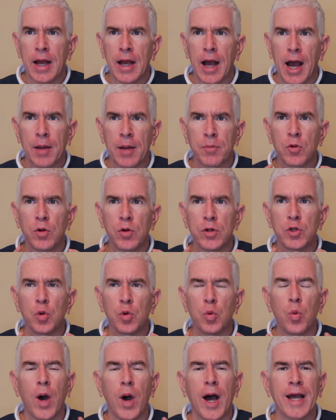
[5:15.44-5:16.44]
I'm going to
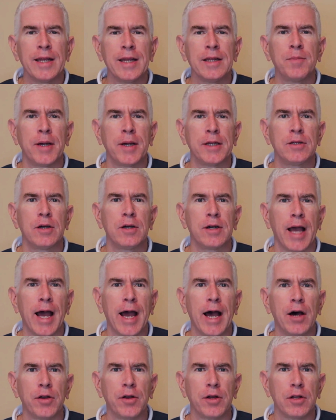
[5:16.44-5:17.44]
widen my tongue
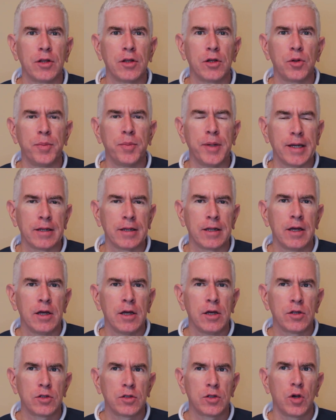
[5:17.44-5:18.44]
out a little bit
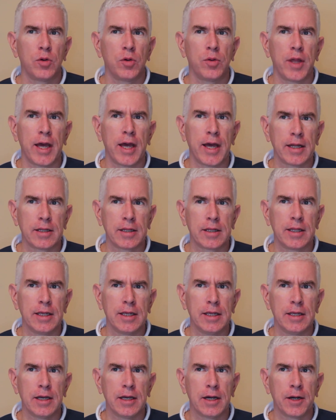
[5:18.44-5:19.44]
so that
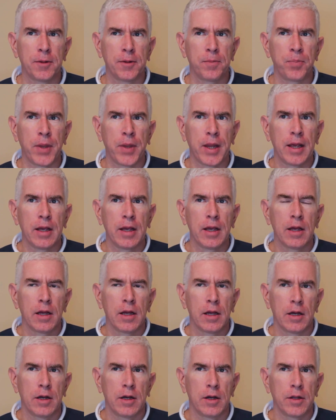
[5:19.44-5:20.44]
the
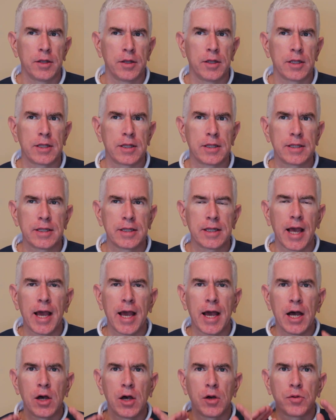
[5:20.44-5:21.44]

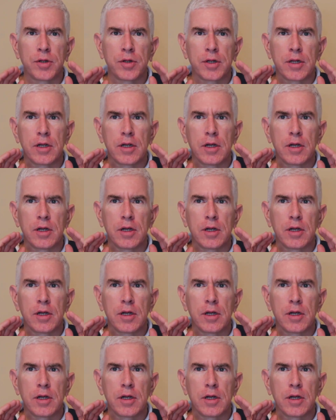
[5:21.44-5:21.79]
sound